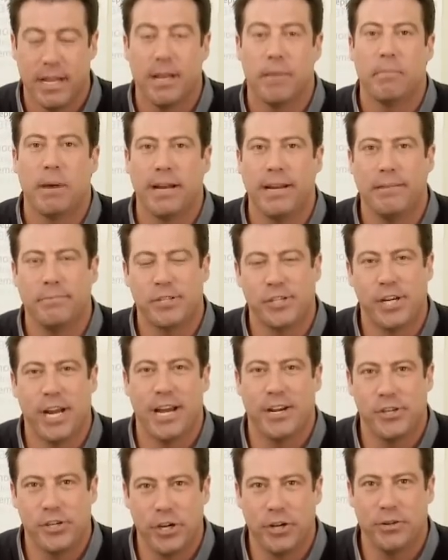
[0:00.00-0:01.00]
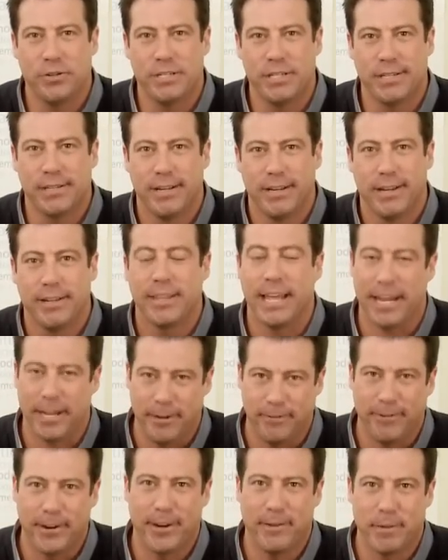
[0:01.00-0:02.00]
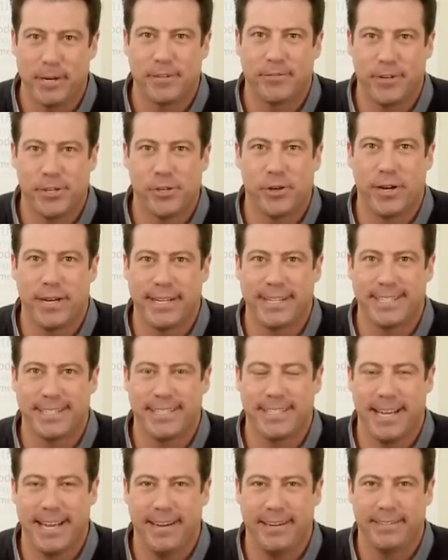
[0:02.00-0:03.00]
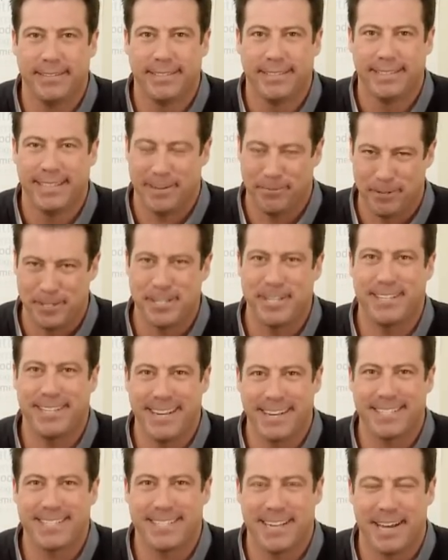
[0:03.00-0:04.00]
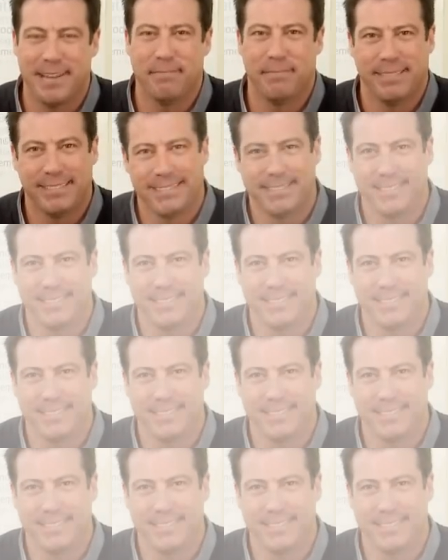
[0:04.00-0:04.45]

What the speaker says: My name's Chad Jones. Thank you very much for joining us today, and we'll see you next time.